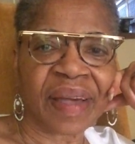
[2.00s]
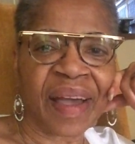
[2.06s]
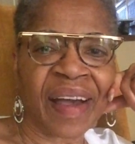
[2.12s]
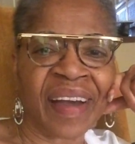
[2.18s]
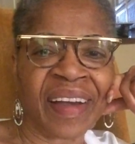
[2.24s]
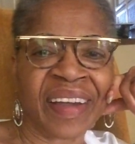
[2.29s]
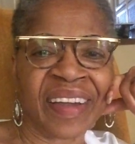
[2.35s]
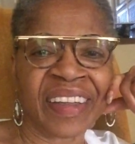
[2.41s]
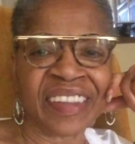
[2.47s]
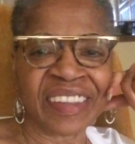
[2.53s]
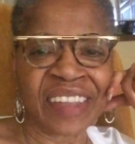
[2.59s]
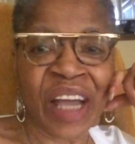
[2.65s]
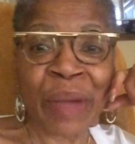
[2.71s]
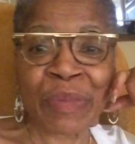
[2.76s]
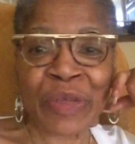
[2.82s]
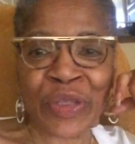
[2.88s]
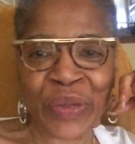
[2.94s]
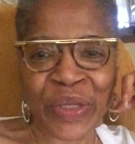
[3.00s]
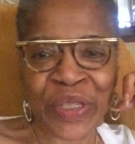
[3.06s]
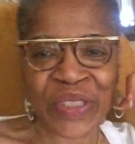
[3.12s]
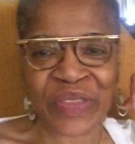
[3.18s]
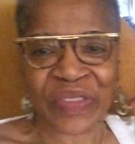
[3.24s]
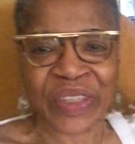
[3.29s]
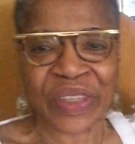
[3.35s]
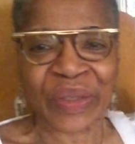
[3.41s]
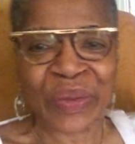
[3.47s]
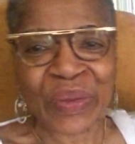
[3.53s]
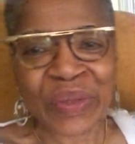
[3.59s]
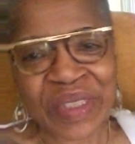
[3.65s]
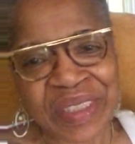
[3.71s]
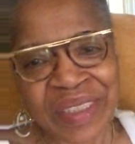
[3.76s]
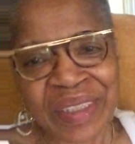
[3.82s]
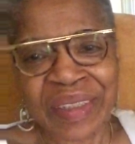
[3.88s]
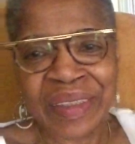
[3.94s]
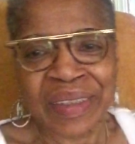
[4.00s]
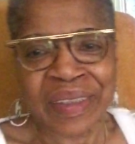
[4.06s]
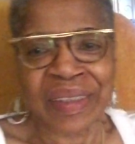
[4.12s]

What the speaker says: Hi, I'm Joyce Fields,